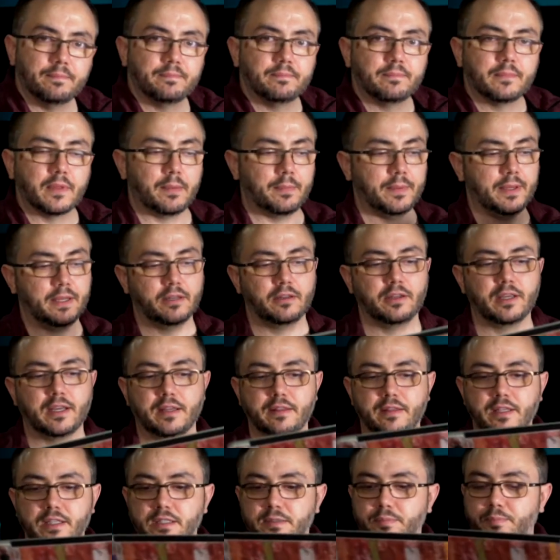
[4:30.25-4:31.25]
I mean, look at
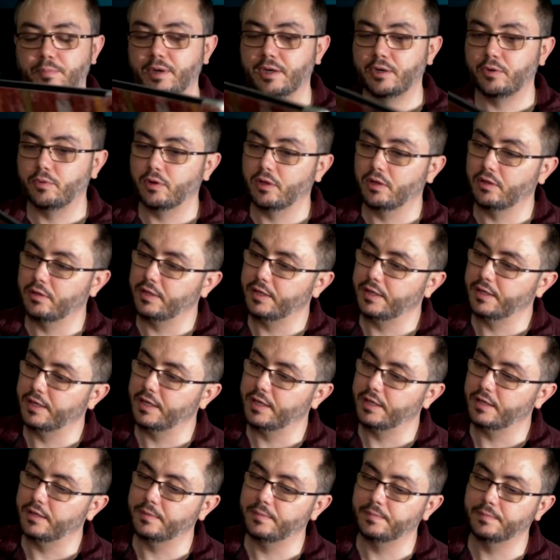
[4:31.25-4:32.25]
this print quality
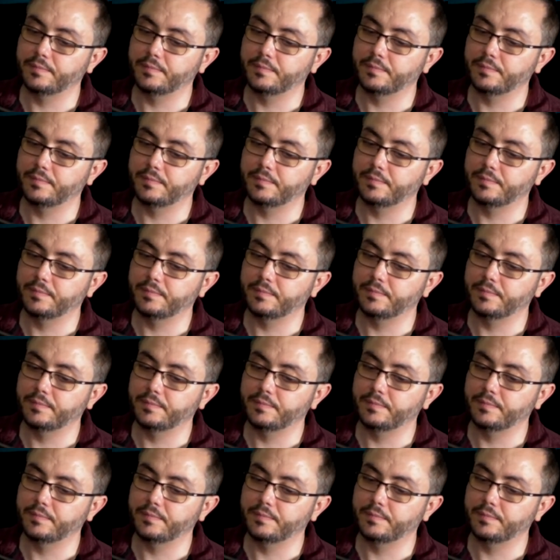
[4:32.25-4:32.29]
here.